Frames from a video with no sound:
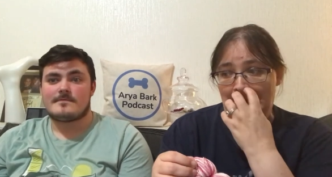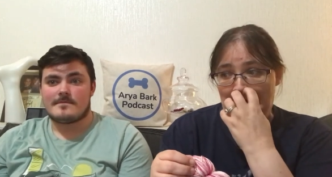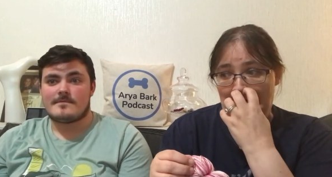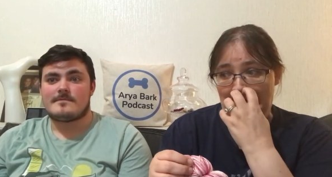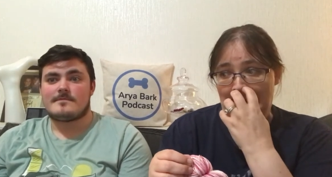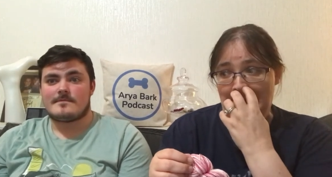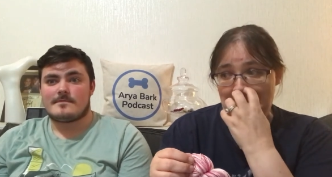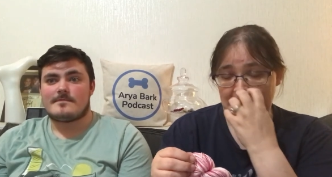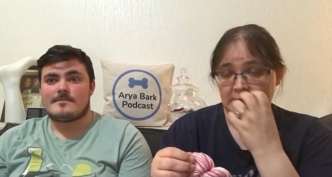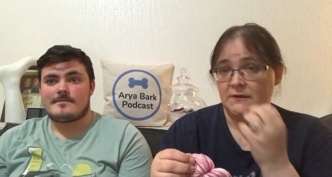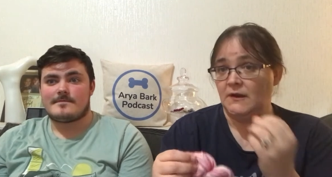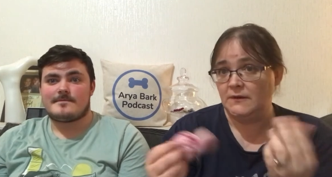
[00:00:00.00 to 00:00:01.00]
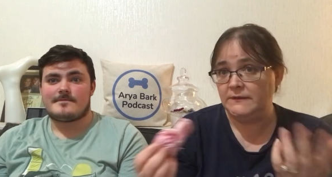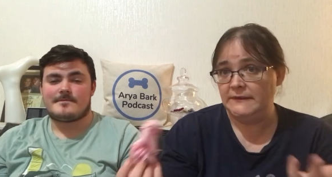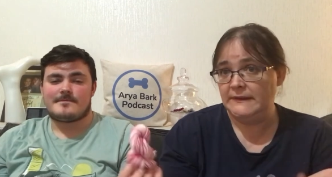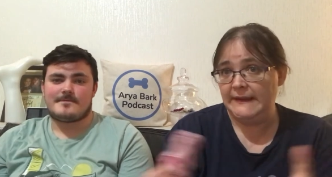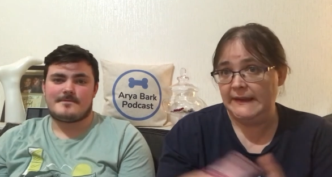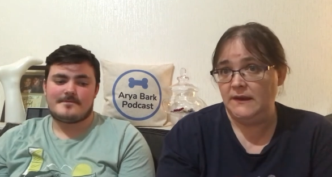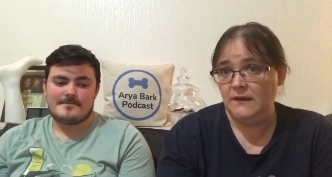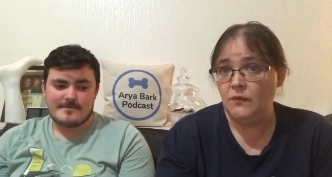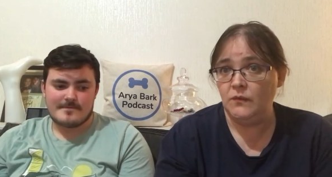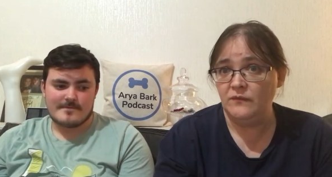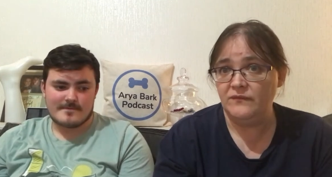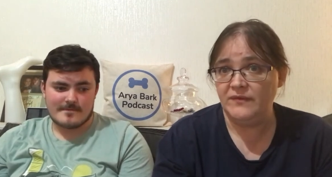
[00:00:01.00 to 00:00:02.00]
Speaker 1: and it's currently,
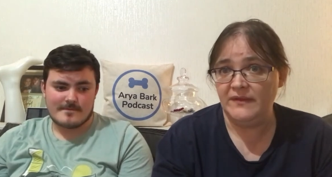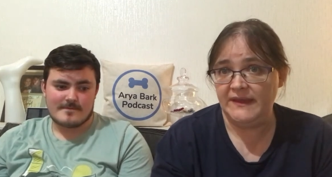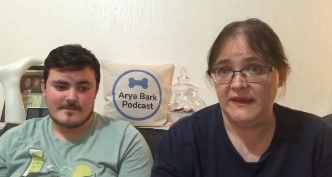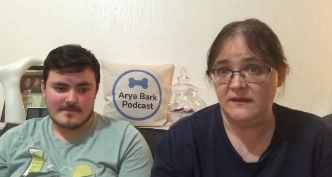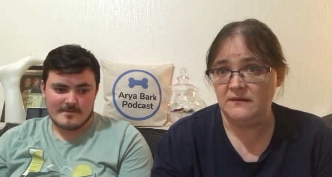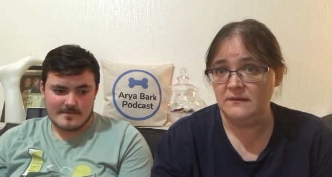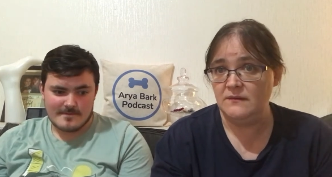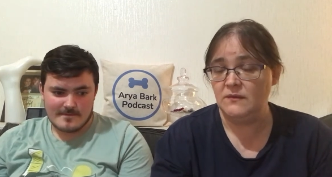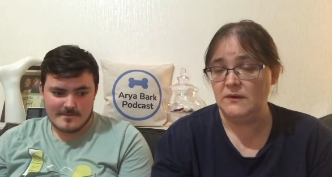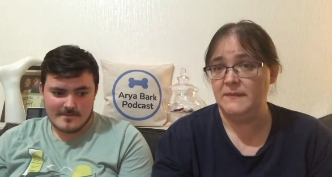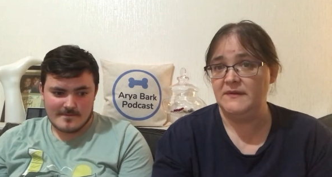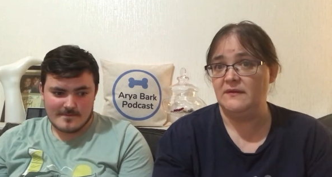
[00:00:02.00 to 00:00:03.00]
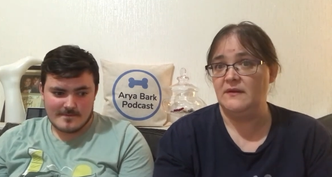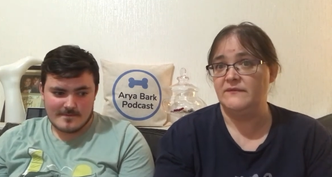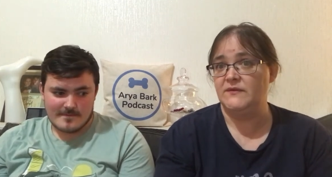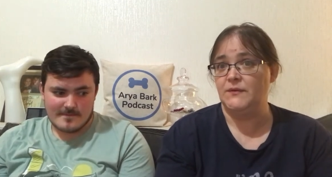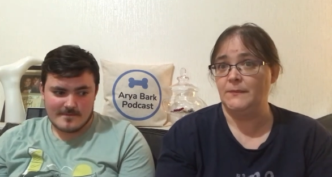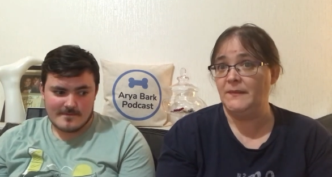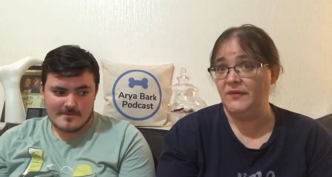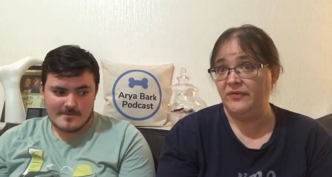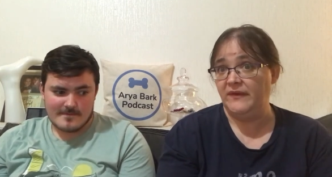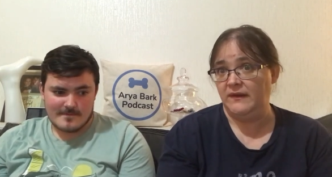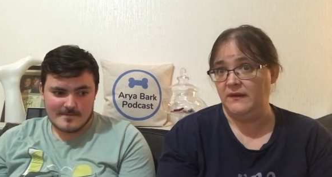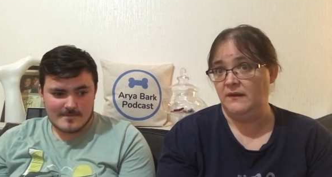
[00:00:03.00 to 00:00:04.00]
hopefully, going to be delivered on
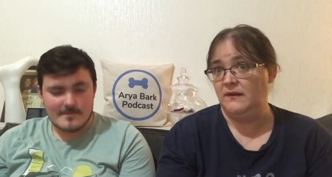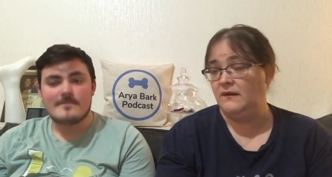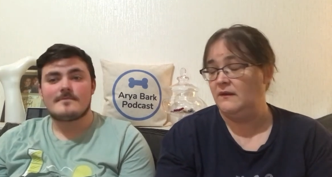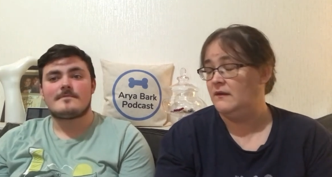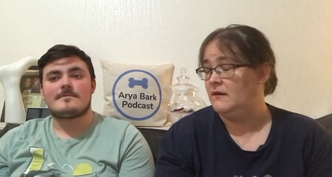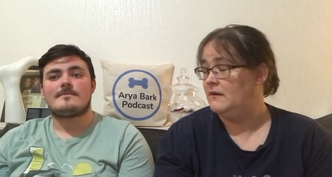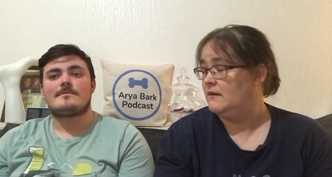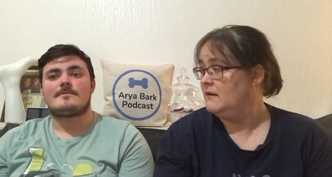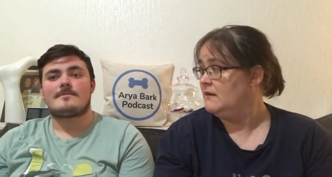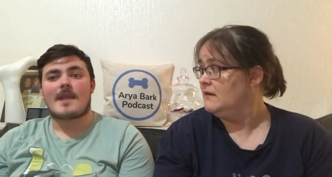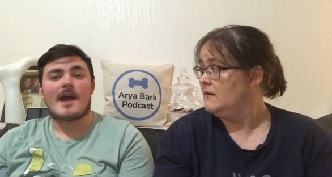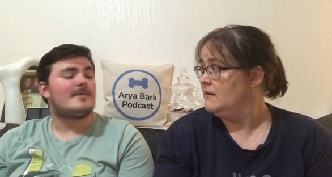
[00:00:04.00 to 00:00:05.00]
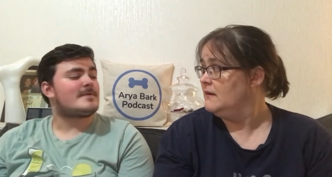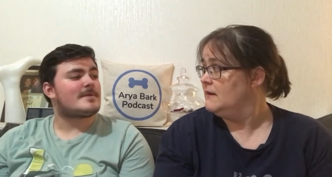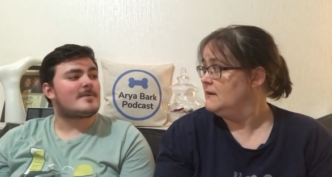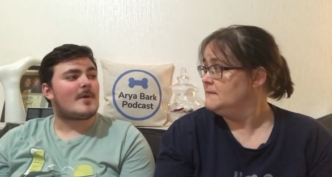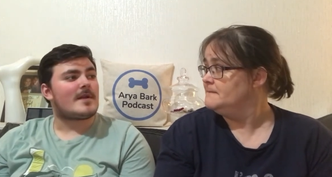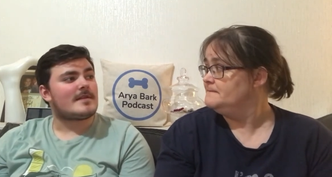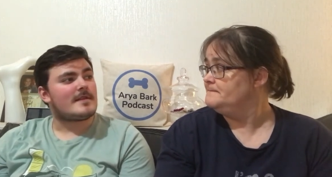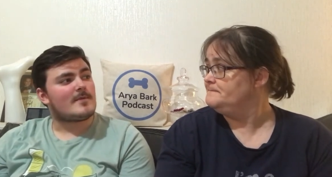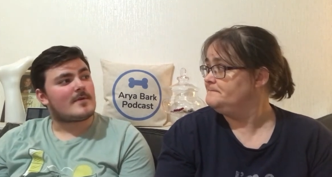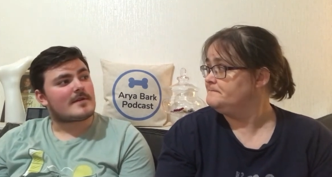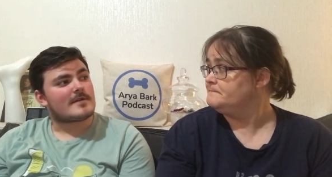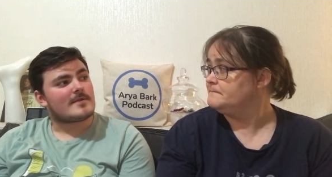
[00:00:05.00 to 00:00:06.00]
Monday.
Speaker 2: I was up quite
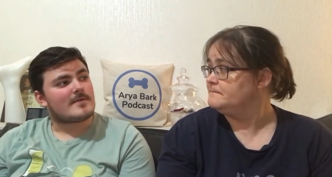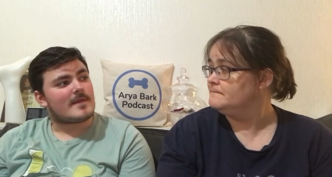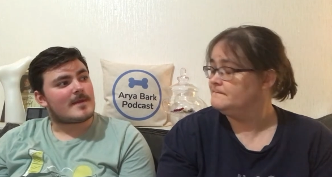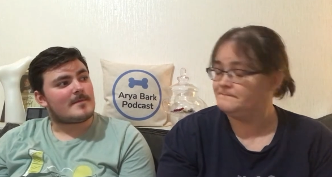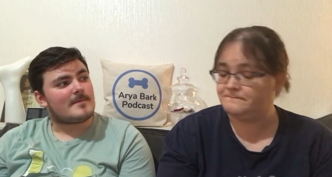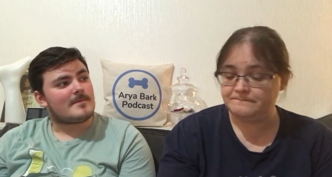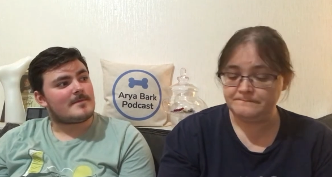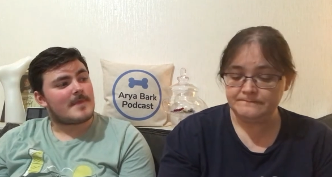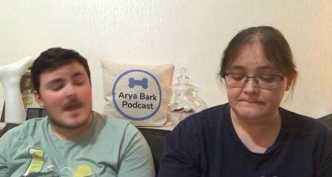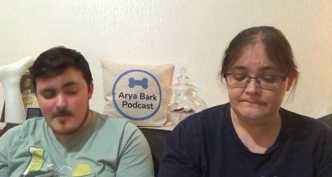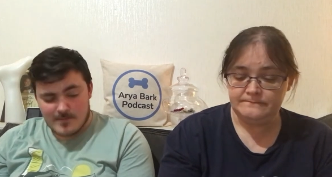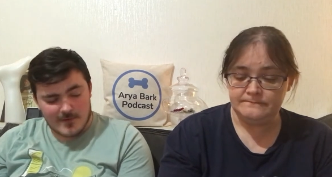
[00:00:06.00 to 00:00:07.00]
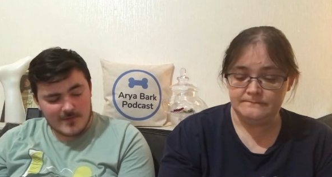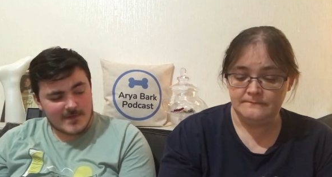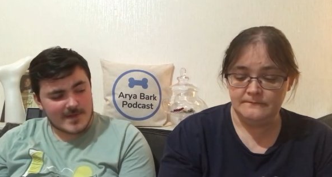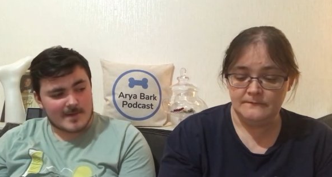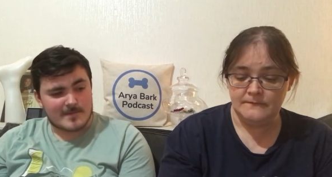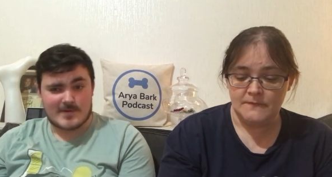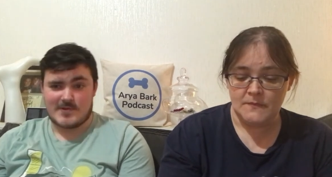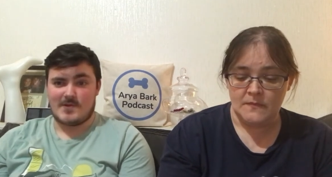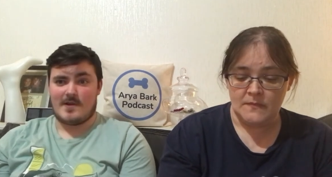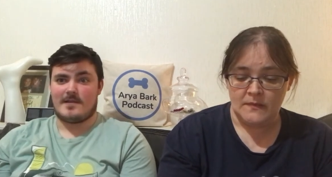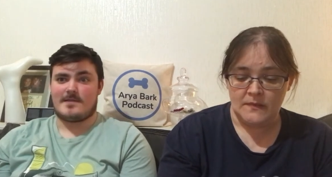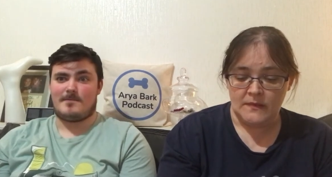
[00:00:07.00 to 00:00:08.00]
late working on them. Both of them,
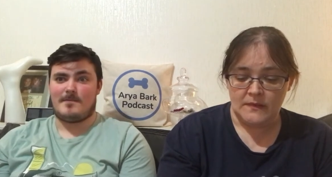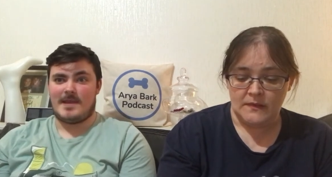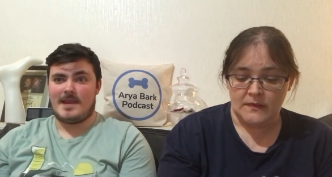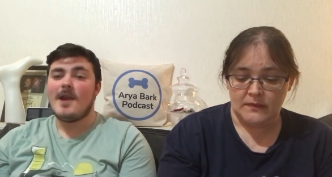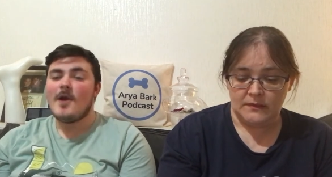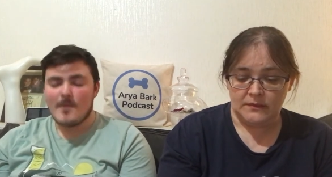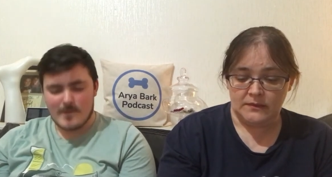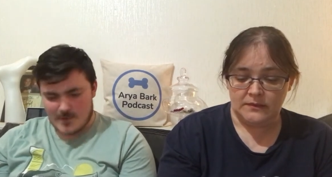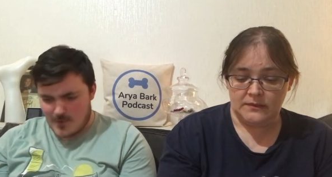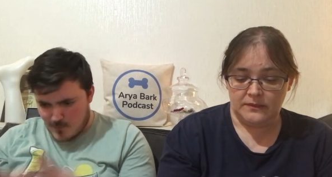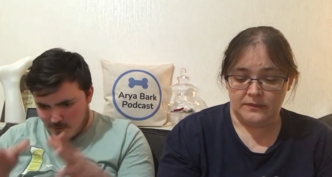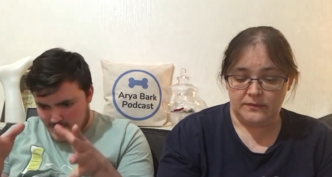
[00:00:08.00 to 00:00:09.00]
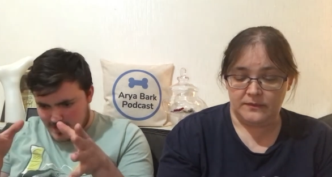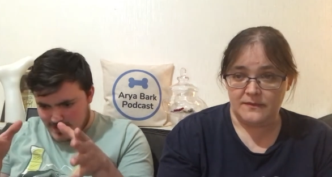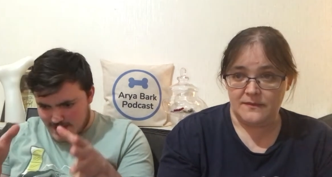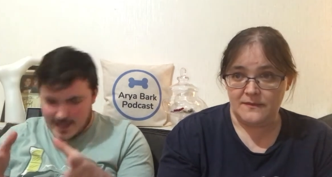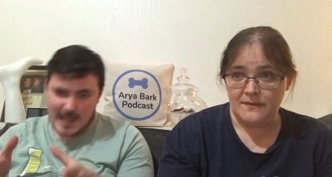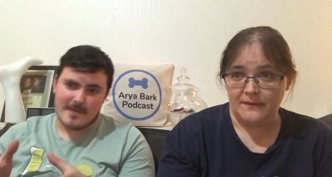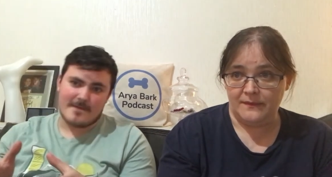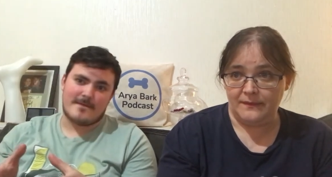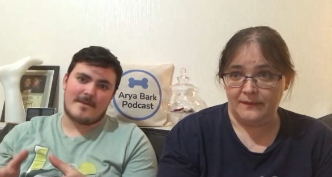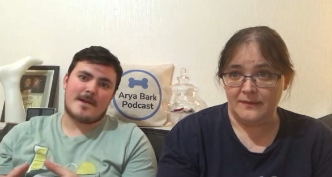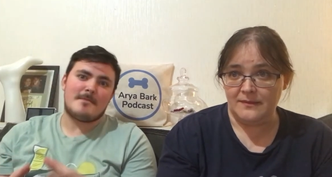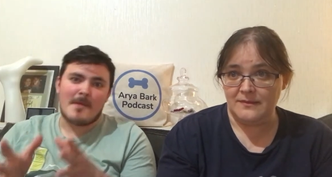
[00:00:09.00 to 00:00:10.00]
because you had me we were all working together
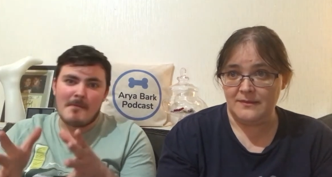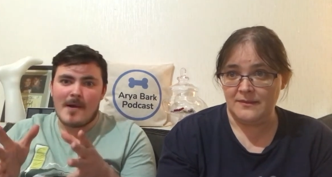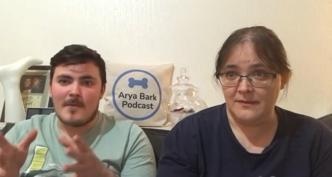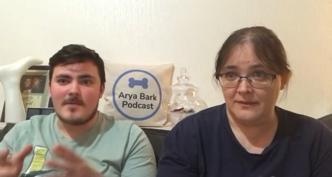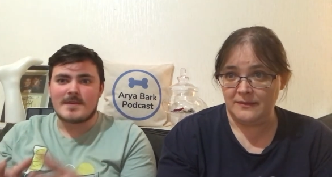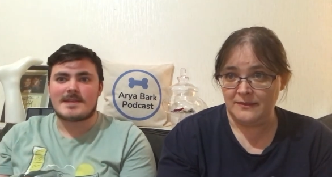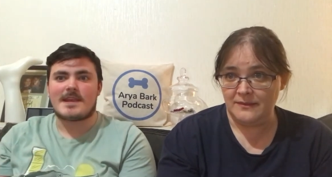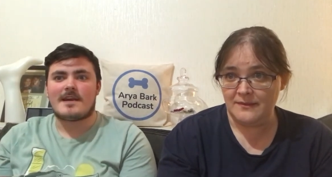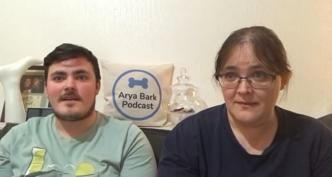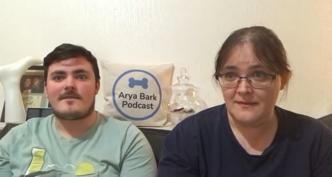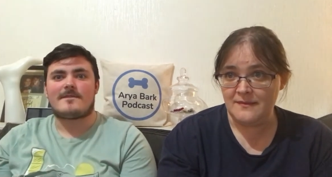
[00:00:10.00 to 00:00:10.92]
for it. My mum was there